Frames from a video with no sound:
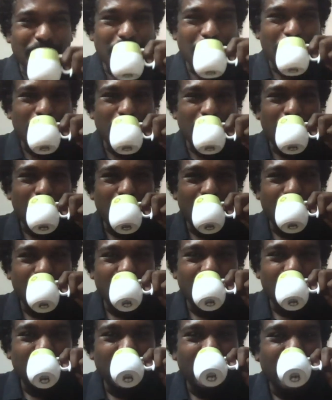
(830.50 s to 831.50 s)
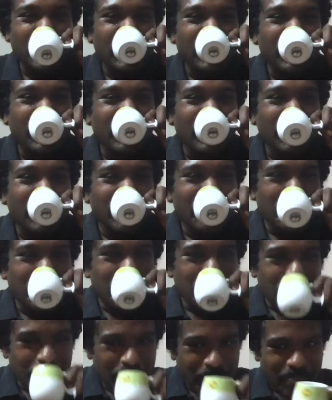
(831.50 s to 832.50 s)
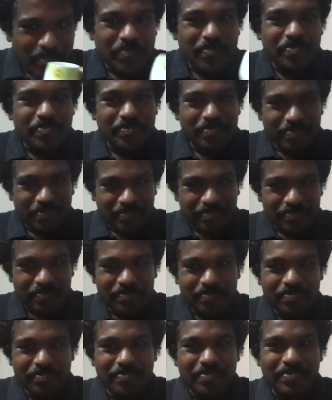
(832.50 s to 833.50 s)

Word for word: Great. Thank you so much, Ram. Oh, we should do, we should toast.